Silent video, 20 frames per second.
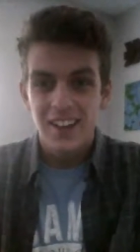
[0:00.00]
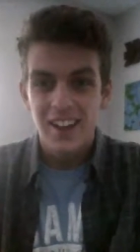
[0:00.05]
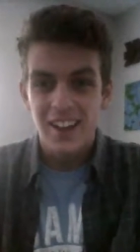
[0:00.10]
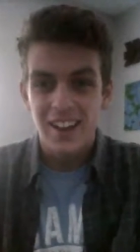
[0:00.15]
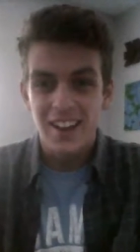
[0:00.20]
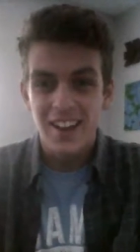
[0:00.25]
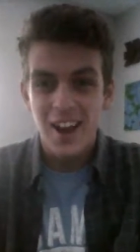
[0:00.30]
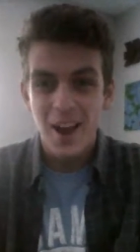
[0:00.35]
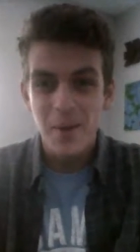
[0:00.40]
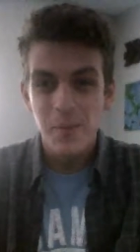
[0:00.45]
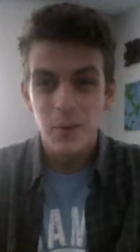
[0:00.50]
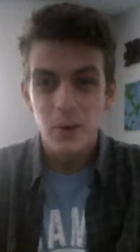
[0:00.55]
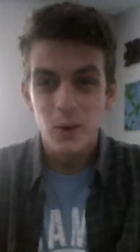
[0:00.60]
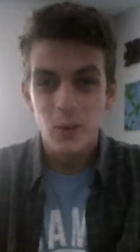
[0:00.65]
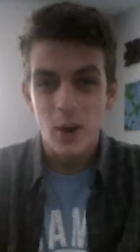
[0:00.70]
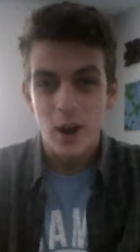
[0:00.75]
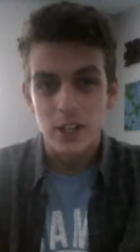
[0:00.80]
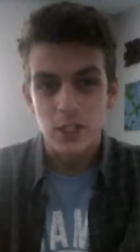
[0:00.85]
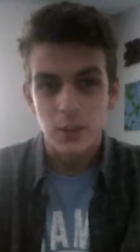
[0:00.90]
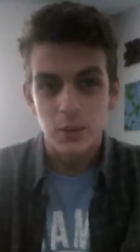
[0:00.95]
Hi, I'm
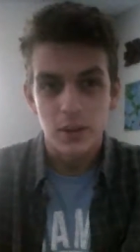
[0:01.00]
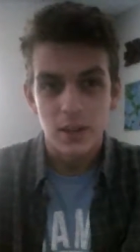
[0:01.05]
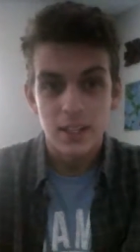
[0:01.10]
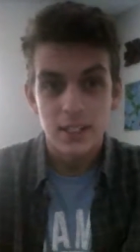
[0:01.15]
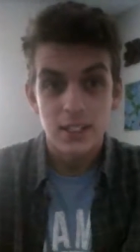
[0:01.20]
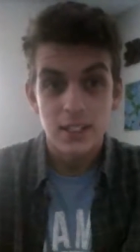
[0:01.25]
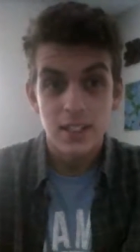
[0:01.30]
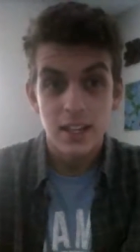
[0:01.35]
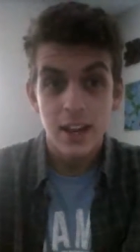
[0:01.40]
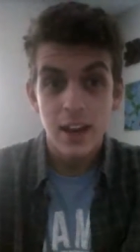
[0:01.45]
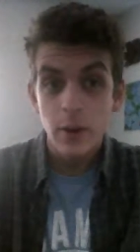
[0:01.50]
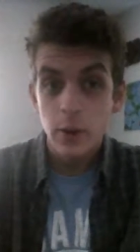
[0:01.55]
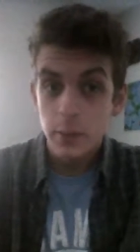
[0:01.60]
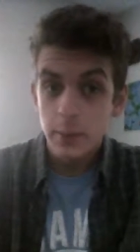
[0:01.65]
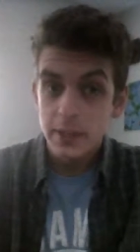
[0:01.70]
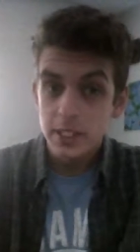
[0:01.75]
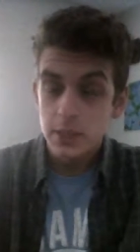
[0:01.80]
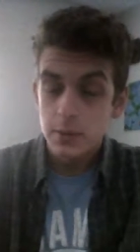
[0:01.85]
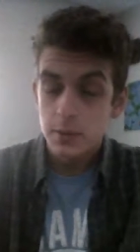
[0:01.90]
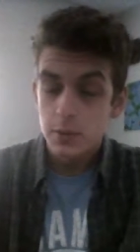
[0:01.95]
Will Washburn, and today I will
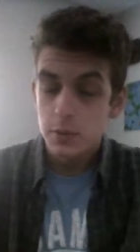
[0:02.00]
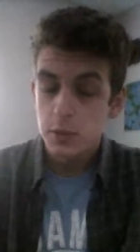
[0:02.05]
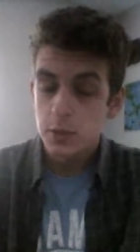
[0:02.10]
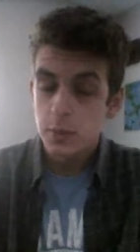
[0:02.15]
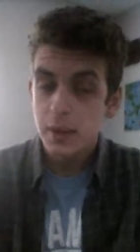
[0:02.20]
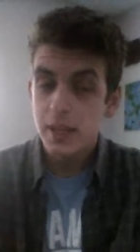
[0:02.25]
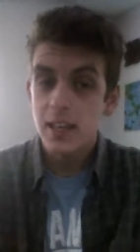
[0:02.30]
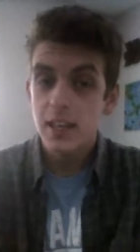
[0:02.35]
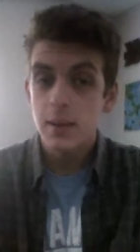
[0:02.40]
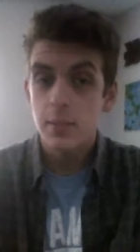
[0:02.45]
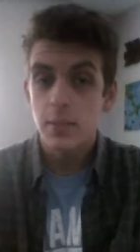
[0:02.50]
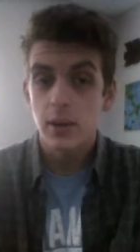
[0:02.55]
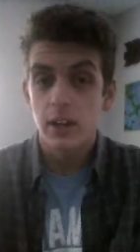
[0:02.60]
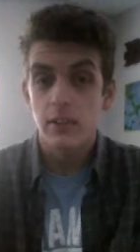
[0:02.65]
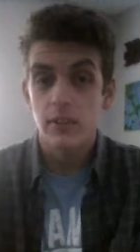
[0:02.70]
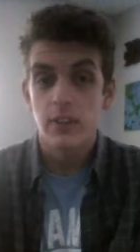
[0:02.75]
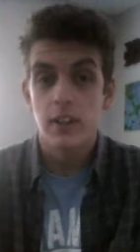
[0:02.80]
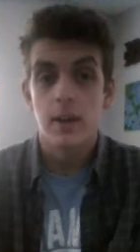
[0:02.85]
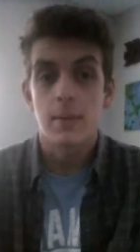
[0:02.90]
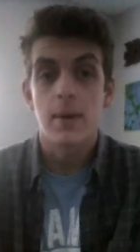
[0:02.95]
be speaking
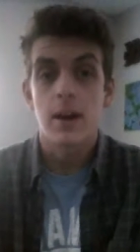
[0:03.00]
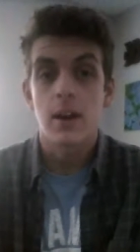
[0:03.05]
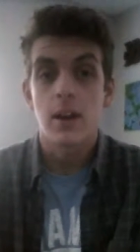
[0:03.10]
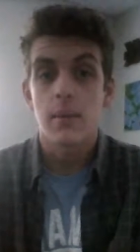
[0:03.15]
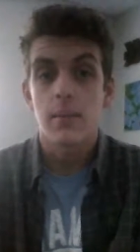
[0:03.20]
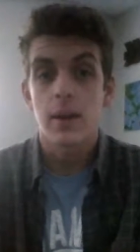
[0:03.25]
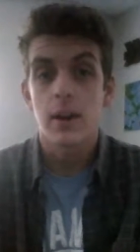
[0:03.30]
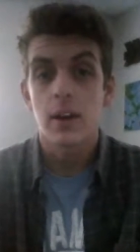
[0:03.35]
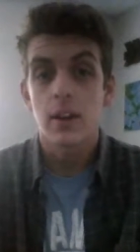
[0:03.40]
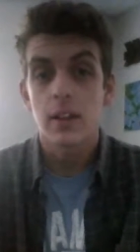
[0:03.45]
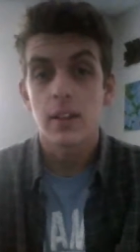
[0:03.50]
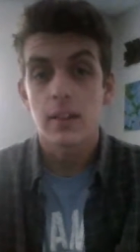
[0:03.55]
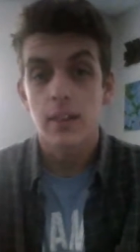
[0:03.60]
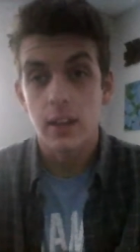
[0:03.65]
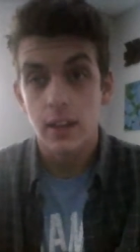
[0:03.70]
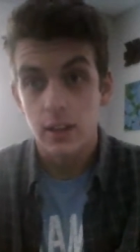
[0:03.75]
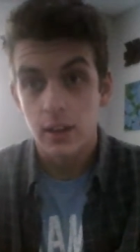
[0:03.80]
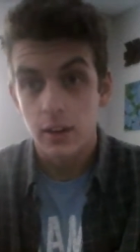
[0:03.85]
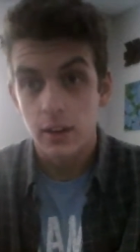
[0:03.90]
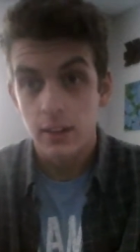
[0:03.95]
briefly about American
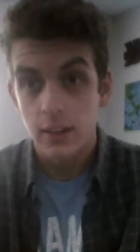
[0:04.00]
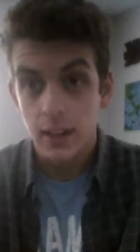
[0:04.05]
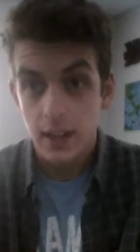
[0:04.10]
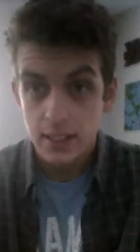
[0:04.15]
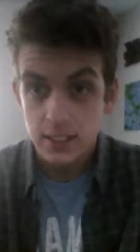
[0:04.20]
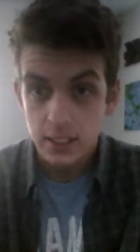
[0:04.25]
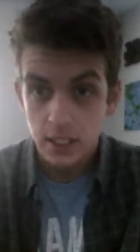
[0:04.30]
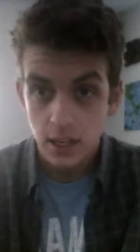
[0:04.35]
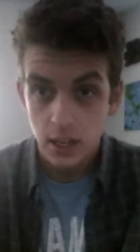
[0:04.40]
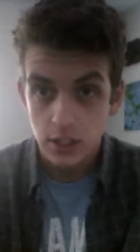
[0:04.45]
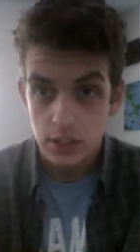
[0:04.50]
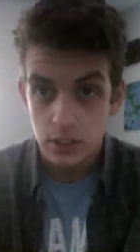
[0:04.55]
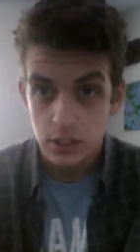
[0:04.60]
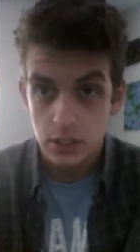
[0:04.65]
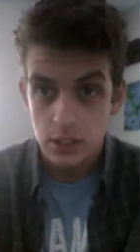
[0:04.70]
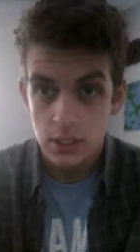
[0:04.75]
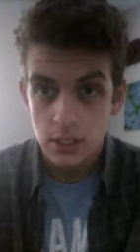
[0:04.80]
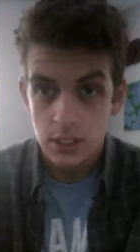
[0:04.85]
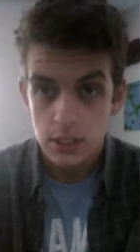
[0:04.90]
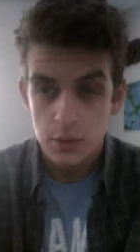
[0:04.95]
theater in the
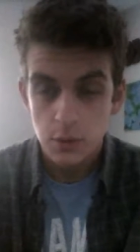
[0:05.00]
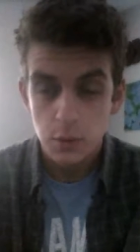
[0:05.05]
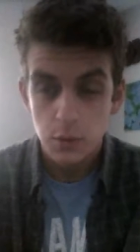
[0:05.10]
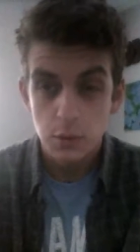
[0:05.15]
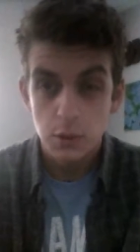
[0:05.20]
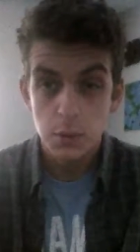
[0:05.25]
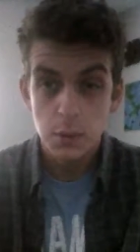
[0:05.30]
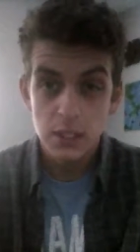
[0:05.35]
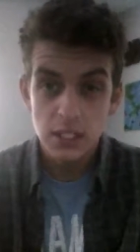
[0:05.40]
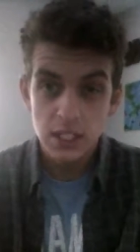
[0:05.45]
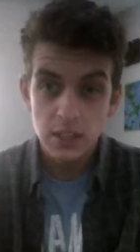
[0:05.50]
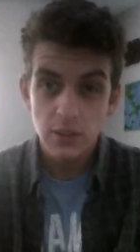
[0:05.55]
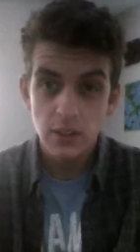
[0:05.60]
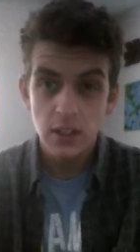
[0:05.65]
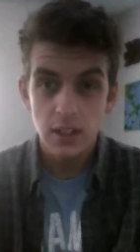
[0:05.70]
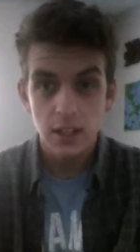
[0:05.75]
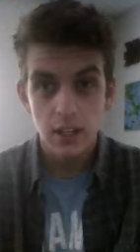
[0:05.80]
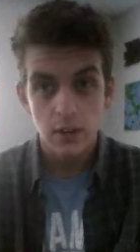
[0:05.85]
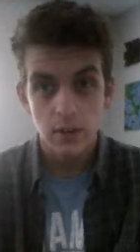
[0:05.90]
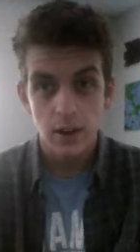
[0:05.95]
1800s,
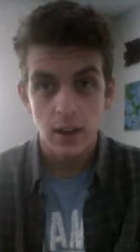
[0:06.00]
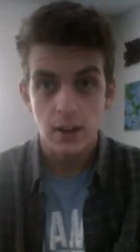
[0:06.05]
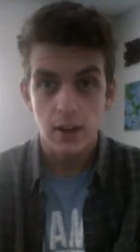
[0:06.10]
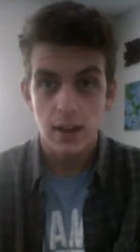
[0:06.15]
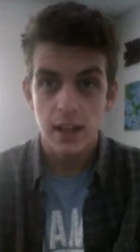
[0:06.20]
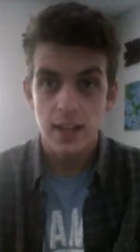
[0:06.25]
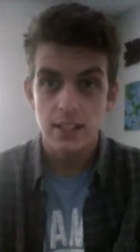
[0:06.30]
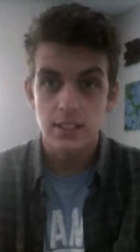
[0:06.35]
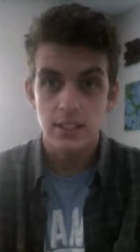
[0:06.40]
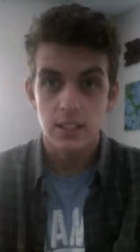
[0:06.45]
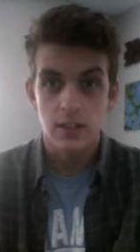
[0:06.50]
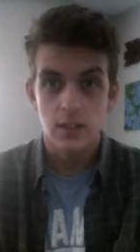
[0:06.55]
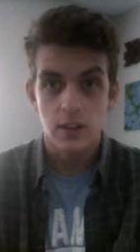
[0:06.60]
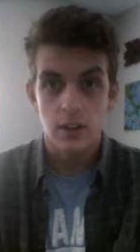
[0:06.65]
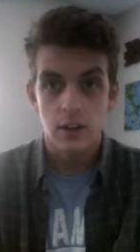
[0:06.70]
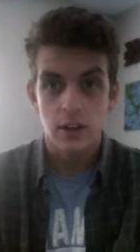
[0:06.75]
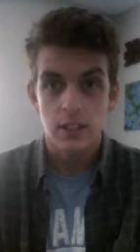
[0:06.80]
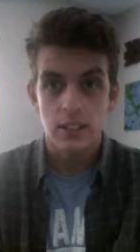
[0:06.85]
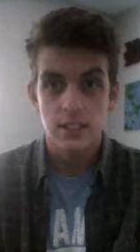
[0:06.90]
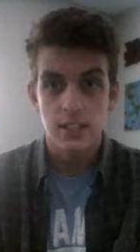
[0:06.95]
specifically around 1830
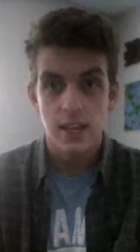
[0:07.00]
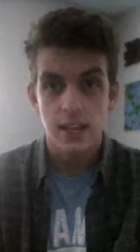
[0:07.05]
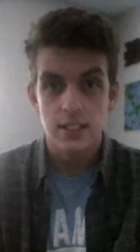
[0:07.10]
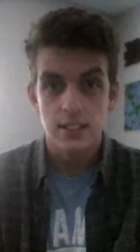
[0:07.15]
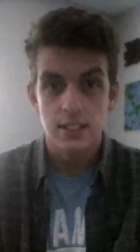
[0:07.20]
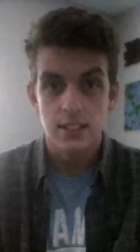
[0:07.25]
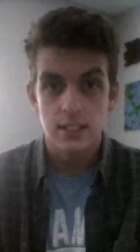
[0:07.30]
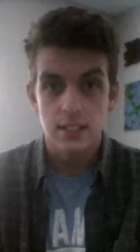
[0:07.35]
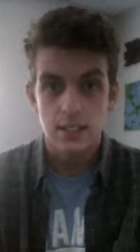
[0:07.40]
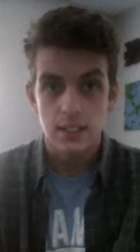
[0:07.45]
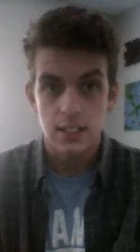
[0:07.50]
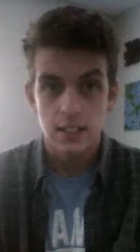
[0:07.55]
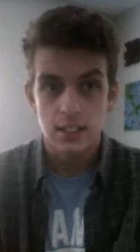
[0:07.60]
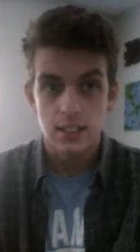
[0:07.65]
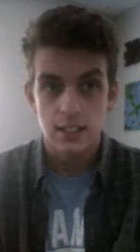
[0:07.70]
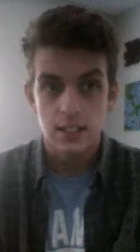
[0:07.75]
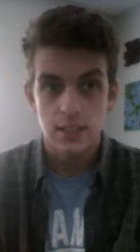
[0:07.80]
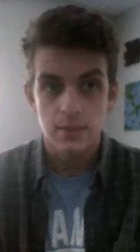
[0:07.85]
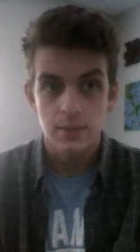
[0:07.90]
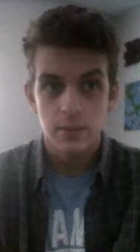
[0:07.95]
to
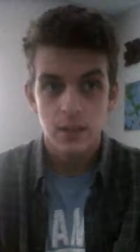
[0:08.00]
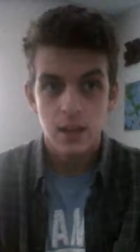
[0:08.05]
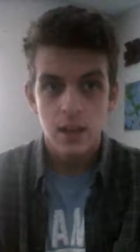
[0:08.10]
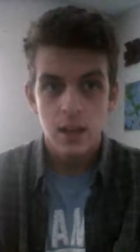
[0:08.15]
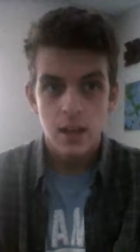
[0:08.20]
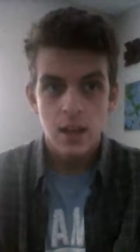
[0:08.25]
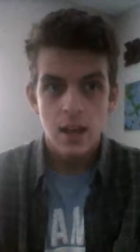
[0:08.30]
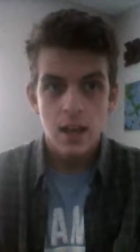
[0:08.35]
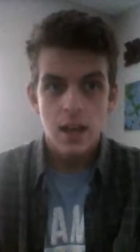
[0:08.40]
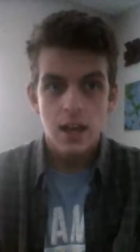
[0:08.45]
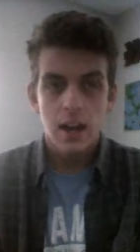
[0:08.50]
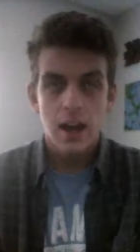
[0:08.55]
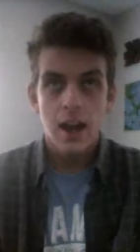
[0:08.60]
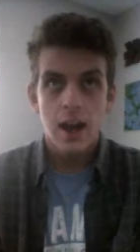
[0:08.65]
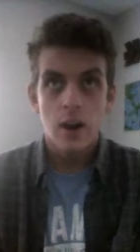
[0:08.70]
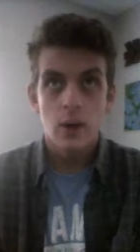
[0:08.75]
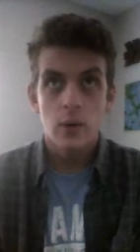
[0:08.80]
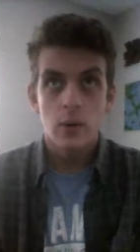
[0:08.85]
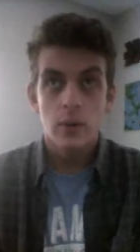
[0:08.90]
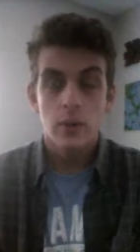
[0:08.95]
1860, and
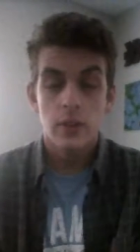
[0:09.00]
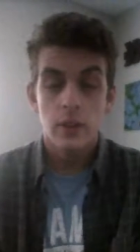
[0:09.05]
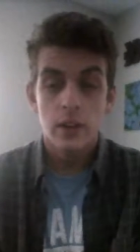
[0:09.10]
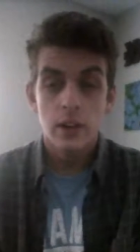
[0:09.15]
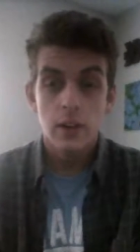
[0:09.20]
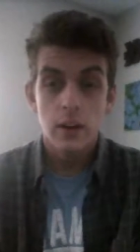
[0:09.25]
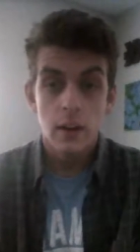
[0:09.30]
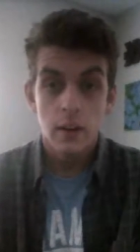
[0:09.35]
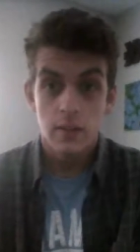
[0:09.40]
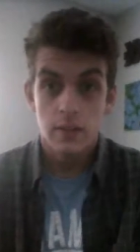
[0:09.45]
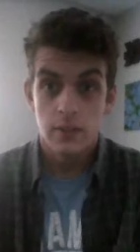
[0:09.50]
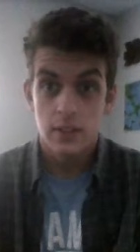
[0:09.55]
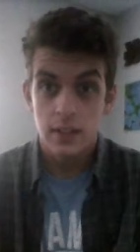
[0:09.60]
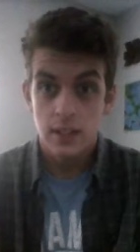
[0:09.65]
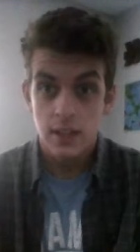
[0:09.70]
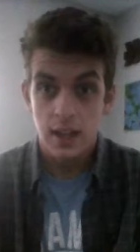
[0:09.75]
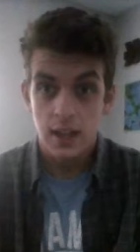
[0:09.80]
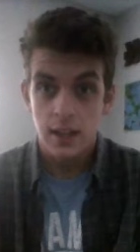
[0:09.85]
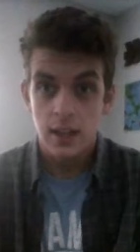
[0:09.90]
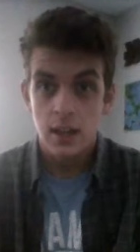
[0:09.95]
how theater of the
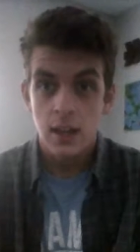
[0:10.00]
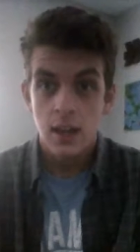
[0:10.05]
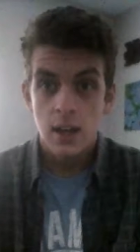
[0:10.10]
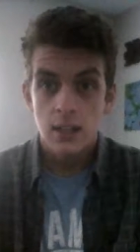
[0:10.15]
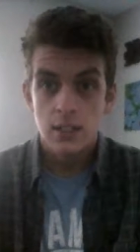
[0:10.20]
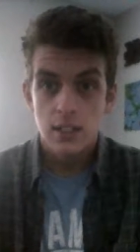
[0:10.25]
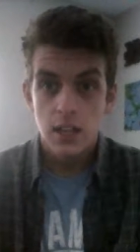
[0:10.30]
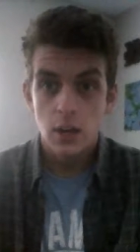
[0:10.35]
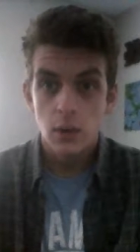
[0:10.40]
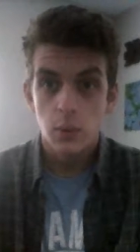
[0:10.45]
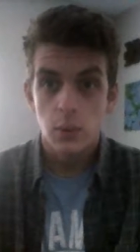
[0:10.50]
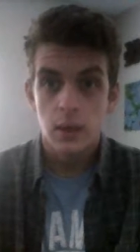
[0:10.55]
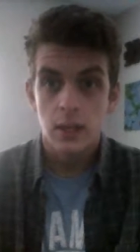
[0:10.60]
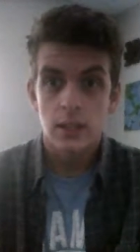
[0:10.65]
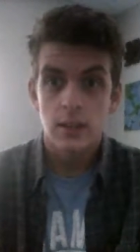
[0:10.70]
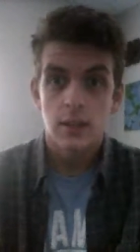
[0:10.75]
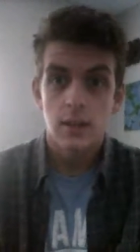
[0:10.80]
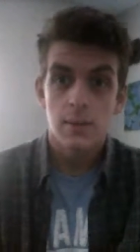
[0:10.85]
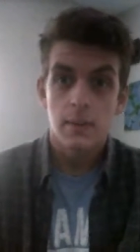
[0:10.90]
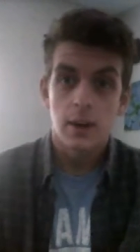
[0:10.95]
day dealt
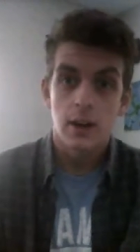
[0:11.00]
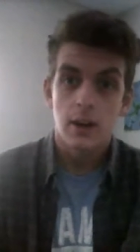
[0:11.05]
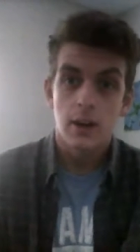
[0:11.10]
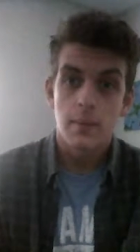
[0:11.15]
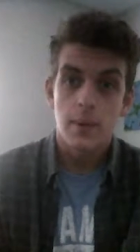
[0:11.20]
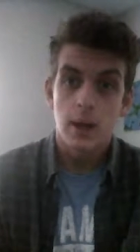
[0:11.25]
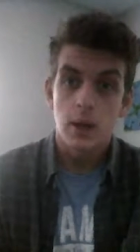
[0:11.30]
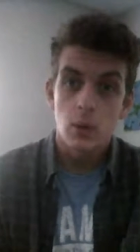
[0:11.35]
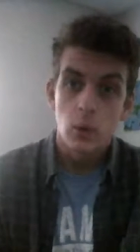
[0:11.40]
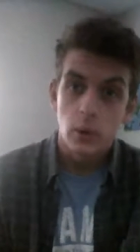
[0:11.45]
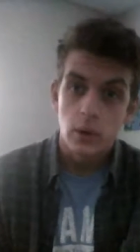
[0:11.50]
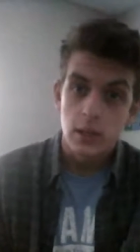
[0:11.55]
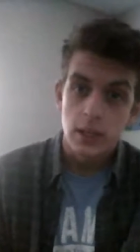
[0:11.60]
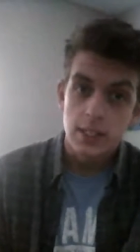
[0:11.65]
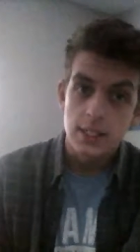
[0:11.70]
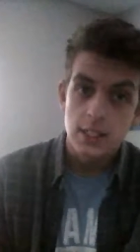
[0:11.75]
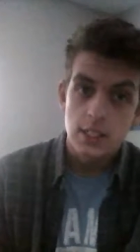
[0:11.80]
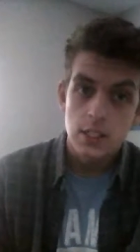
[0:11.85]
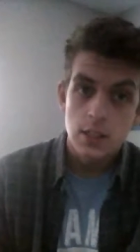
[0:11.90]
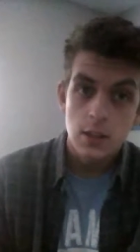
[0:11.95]
with American
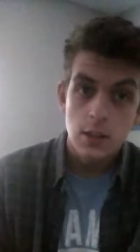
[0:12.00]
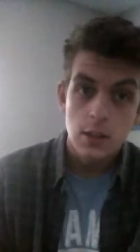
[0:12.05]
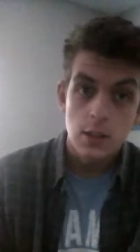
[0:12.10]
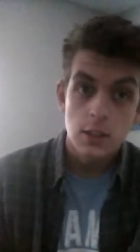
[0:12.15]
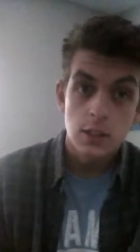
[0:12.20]
minorities.